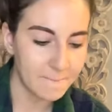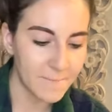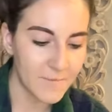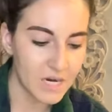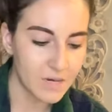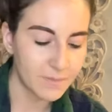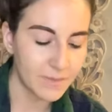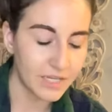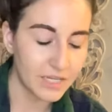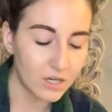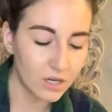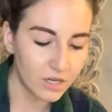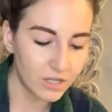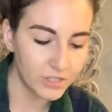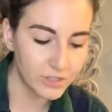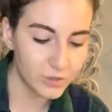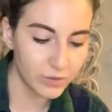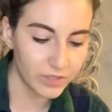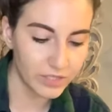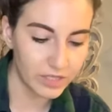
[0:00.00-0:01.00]
my
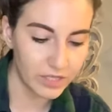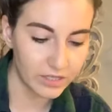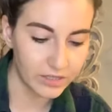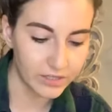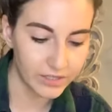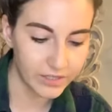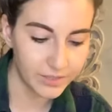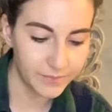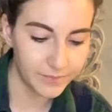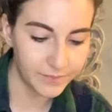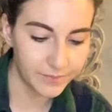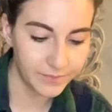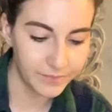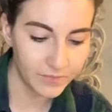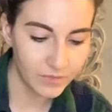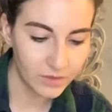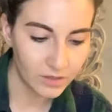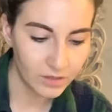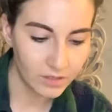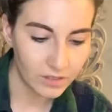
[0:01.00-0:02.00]
contour color,
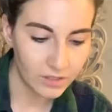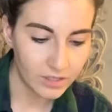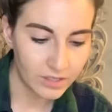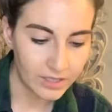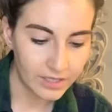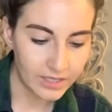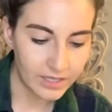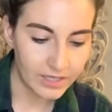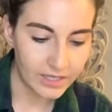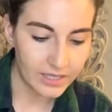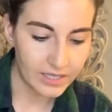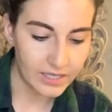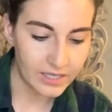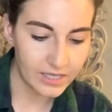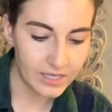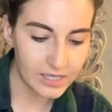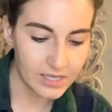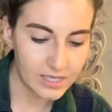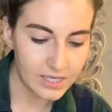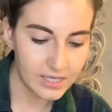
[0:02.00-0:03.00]

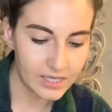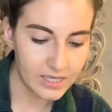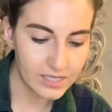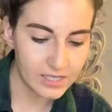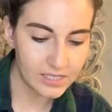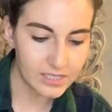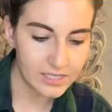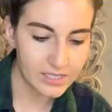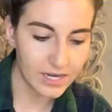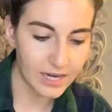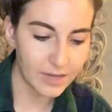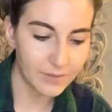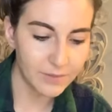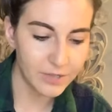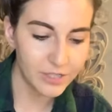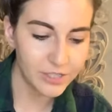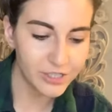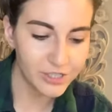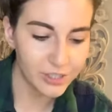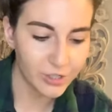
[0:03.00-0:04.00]
and I'm gonna
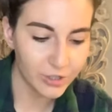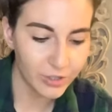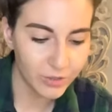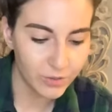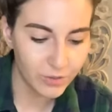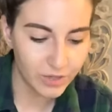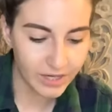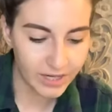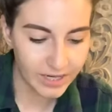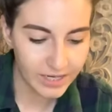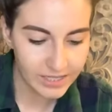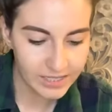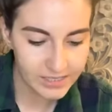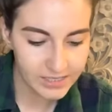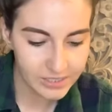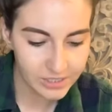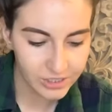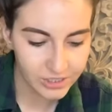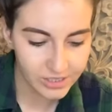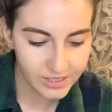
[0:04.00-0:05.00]
show you guys
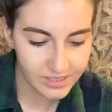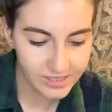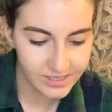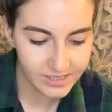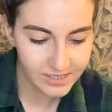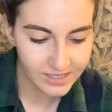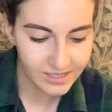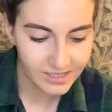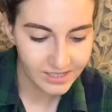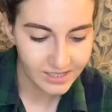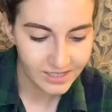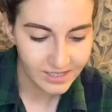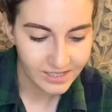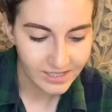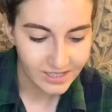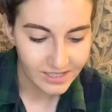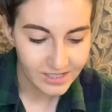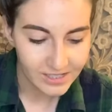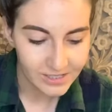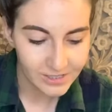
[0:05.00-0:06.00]
just
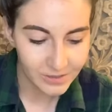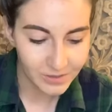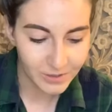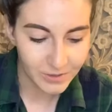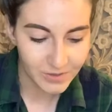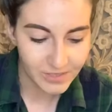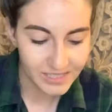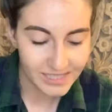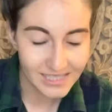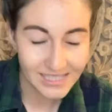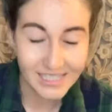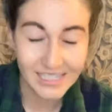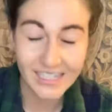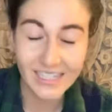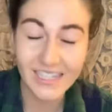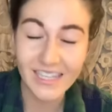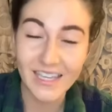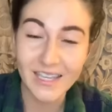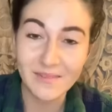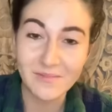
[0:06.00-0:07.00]
so you can see
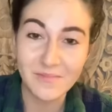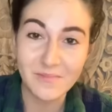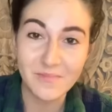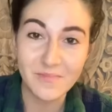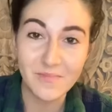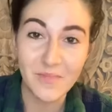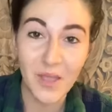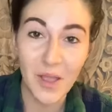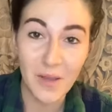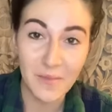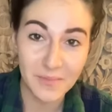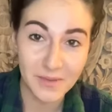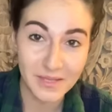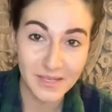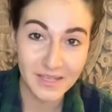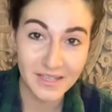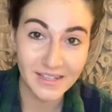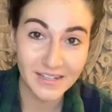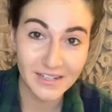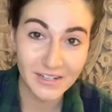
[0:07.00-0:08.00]
and not
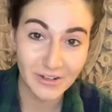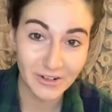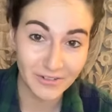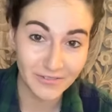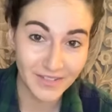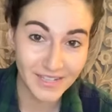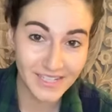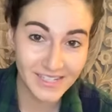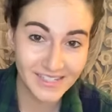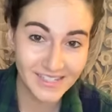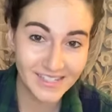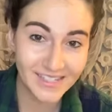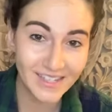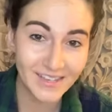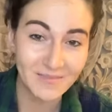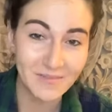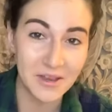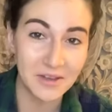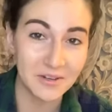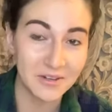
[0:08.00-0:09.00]
be nervous
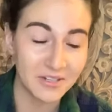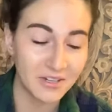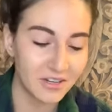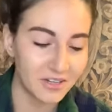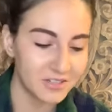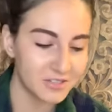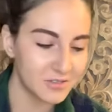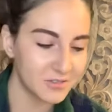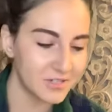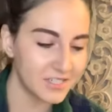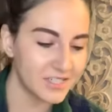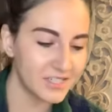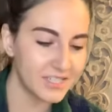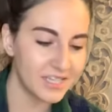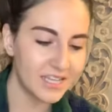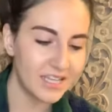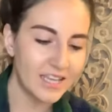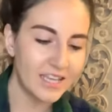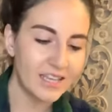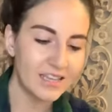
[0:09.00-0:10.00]
about our contours.
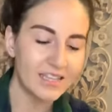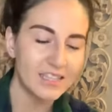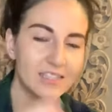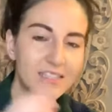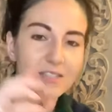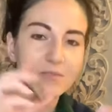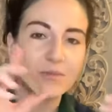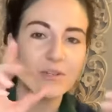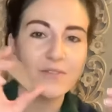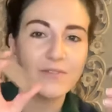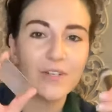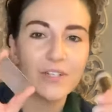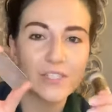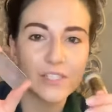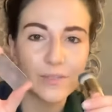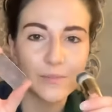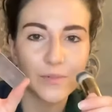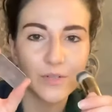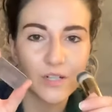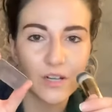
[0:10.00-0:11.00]
This is one of our
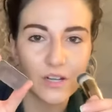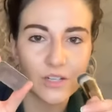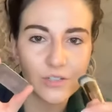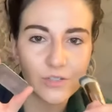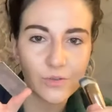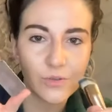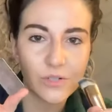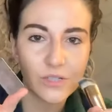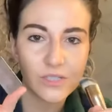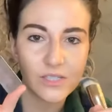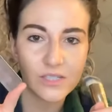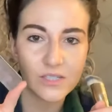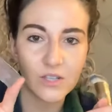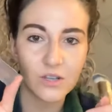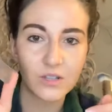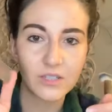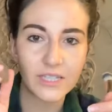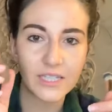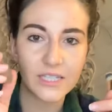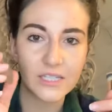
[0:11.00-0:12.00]
deeper contours. It's
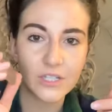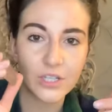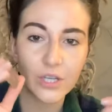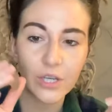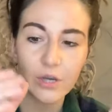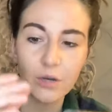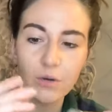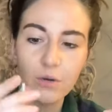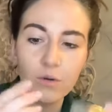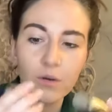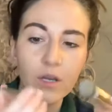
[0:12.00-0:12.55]
called Indigo.